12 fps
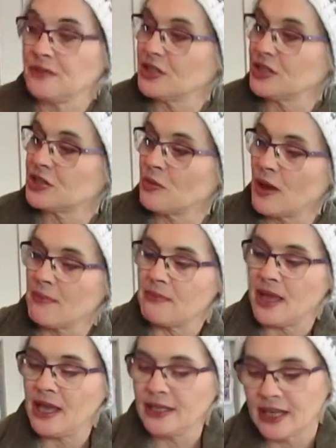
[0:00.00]
so I
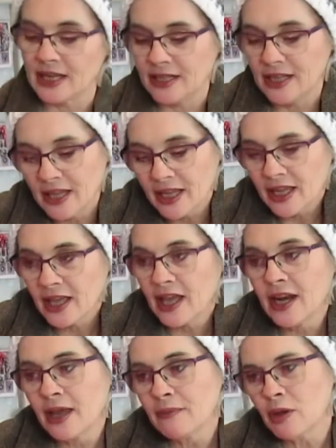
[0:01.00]
made it
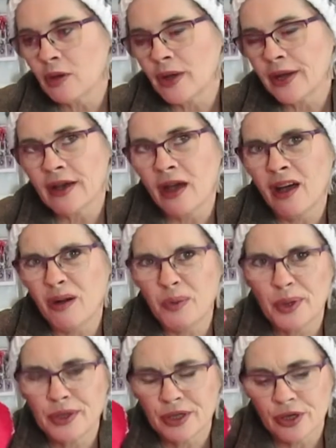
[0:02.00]
and I'm going, oh,
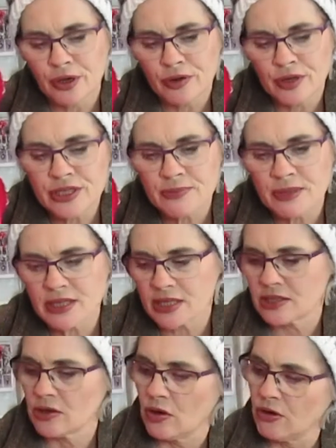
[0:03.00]
well, you know, Christmas
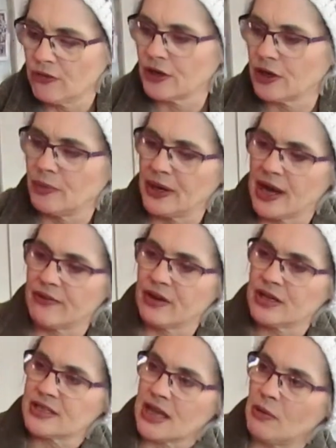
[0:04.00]
is over or whatever
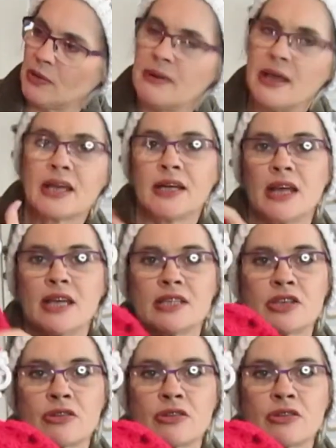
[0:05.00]
because that would make a nice